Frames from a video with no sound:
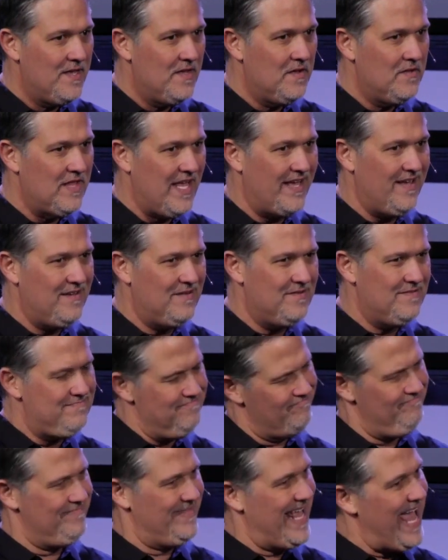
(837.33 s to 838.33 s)
Like
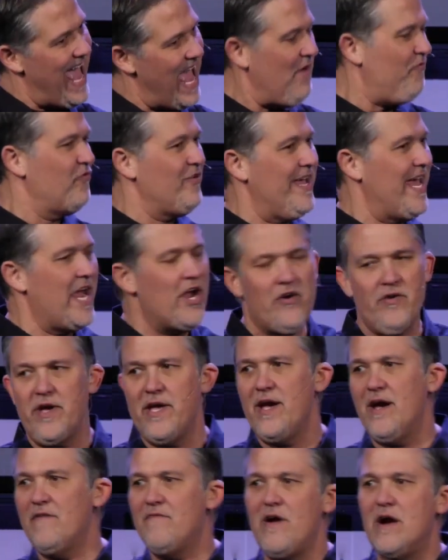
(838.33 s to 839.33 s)
every
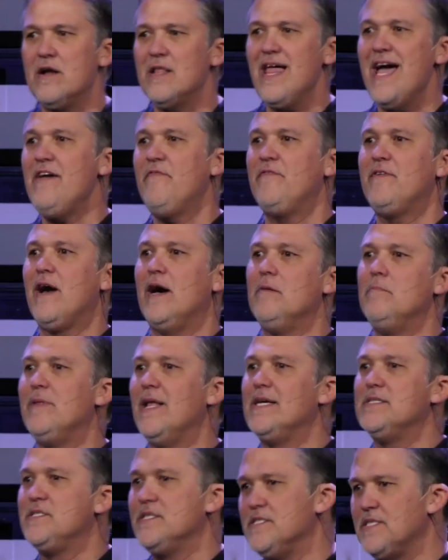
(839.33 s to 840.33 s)
area of our life, God
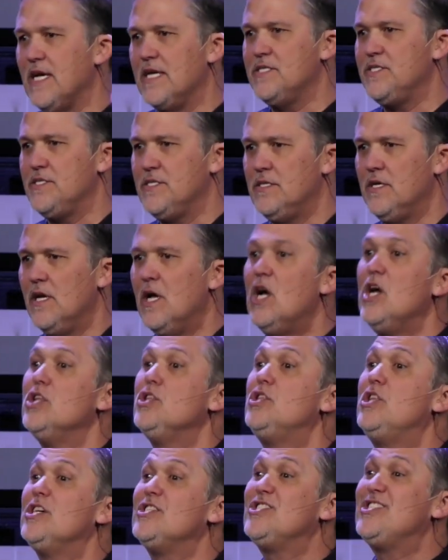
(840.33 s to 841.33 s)
blesses us.
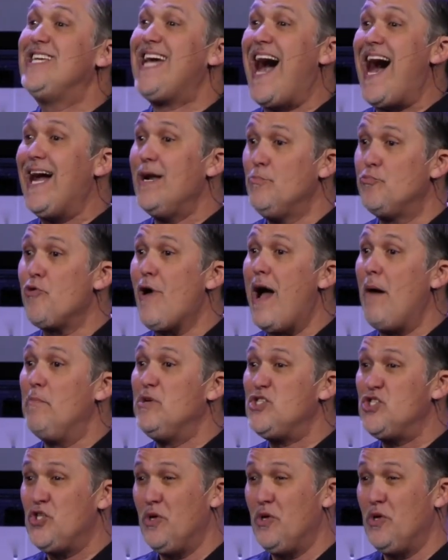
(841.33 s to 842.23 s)
Does God promise to